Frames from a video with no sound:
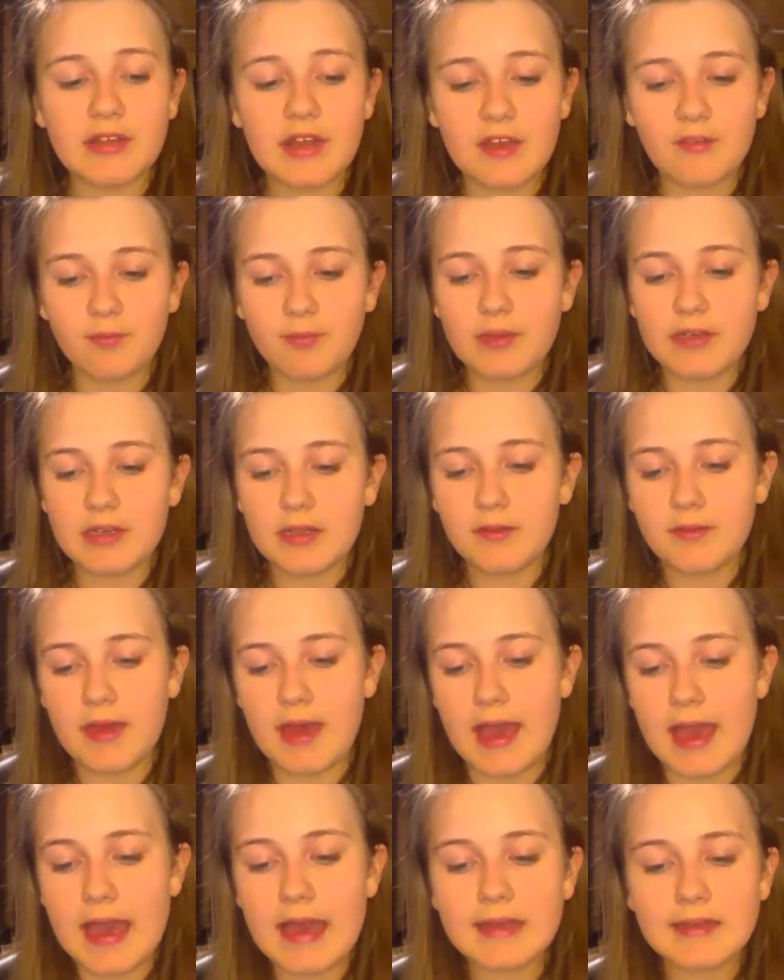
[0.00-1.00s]
So now that I've
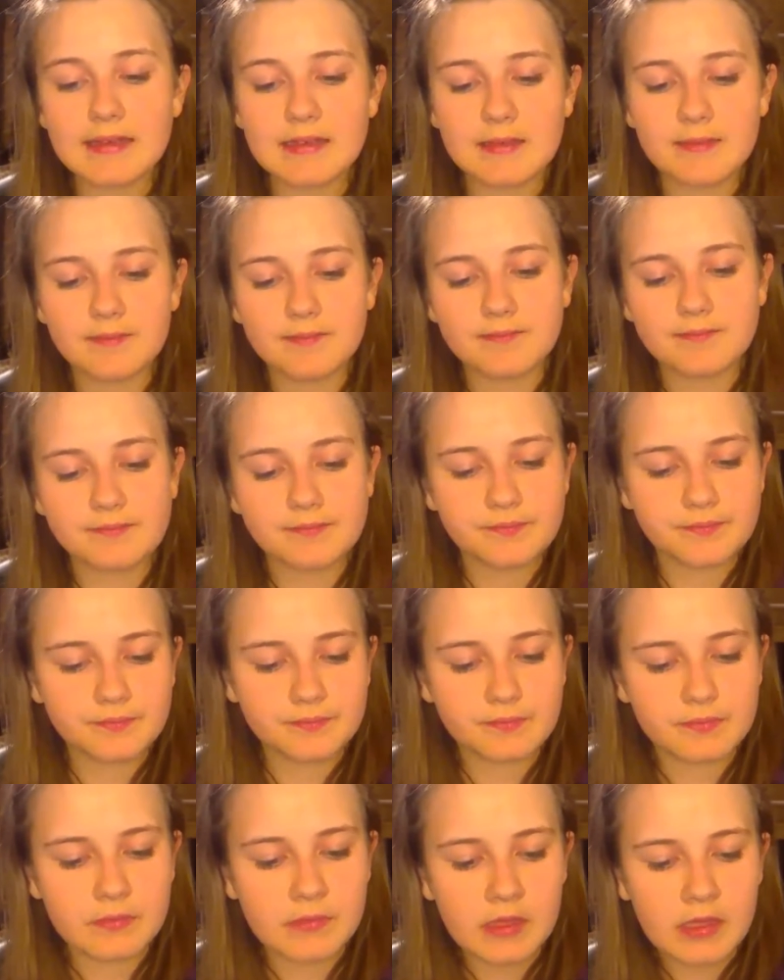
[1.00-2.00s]
blended that,
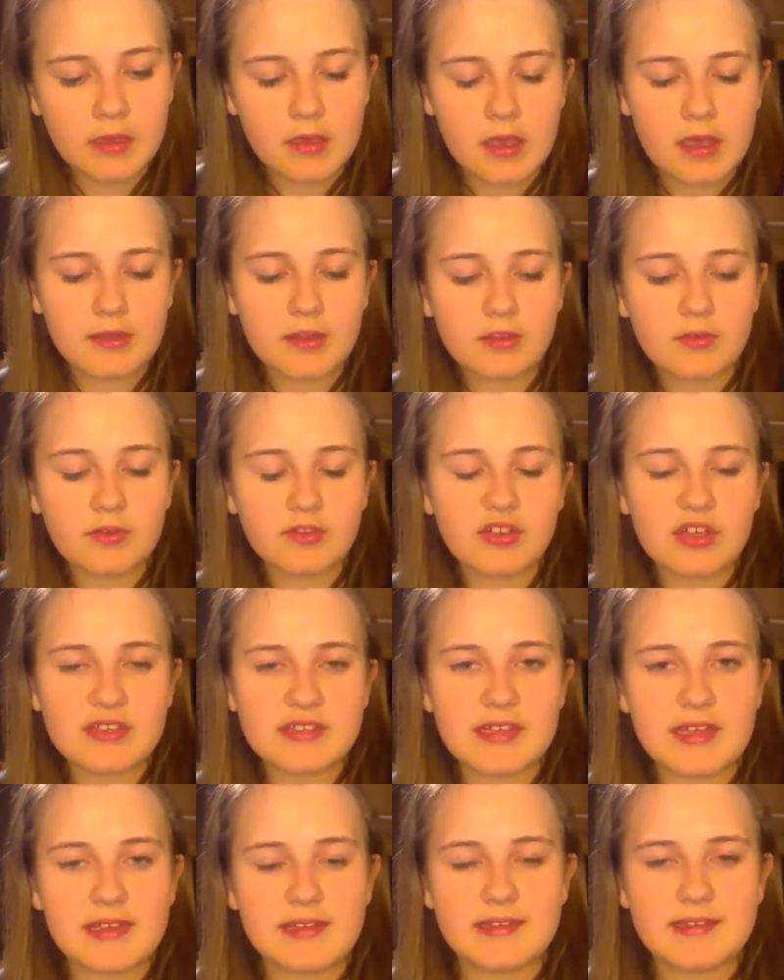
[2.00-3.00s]
and this
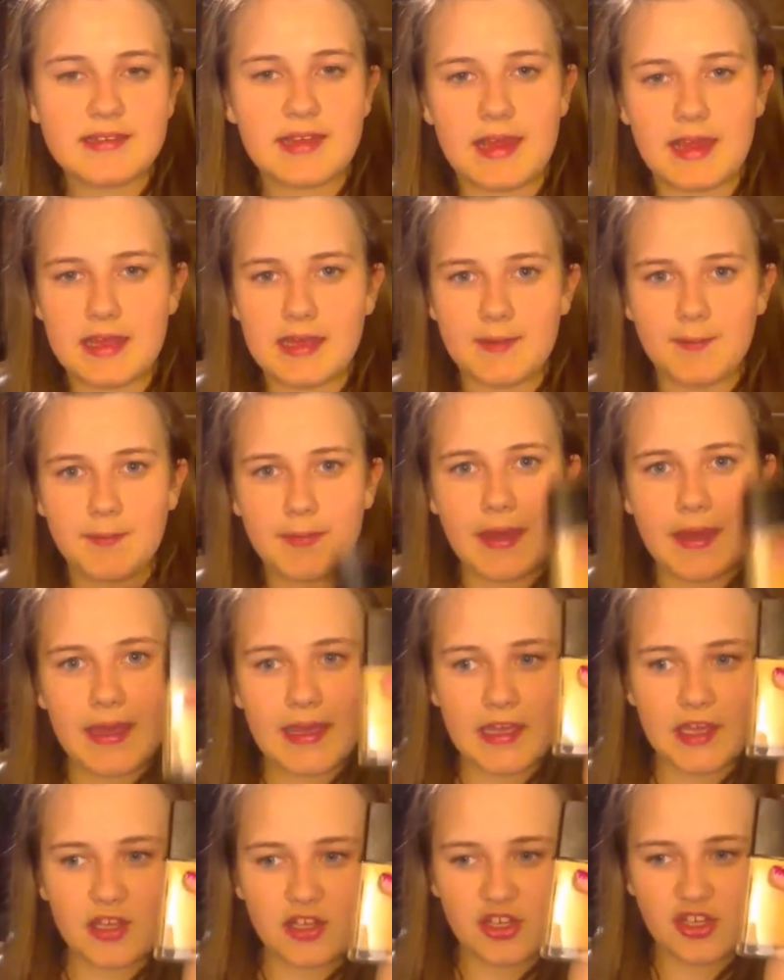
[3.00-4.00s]
was just in sand
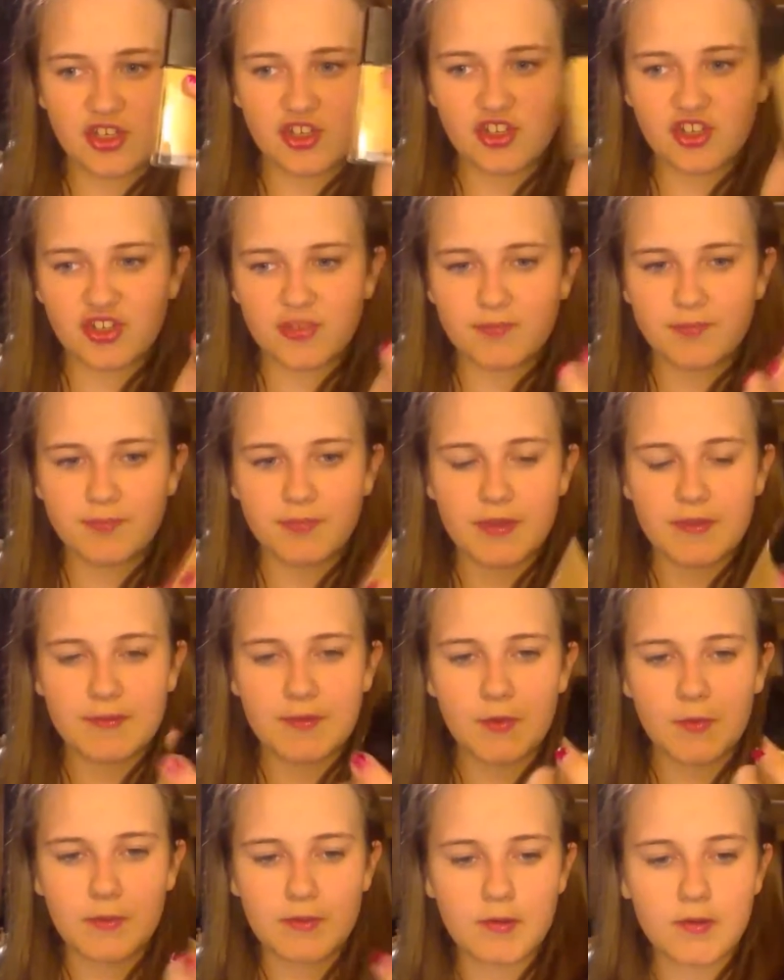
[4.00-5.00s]
beige,
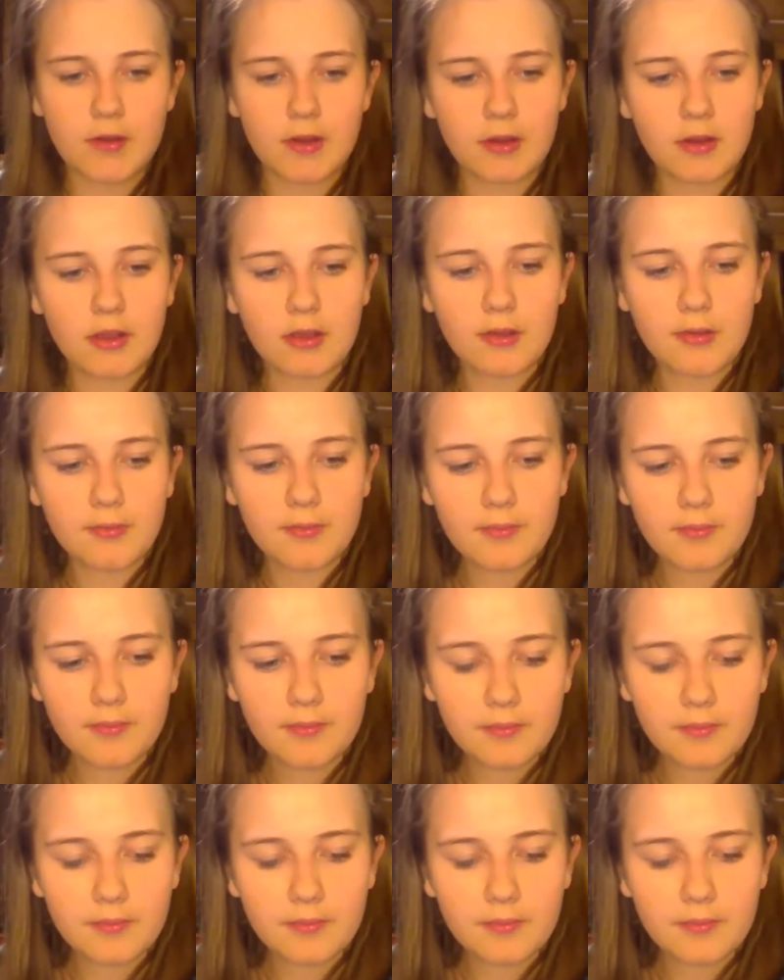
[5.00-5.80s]
if you're wondering.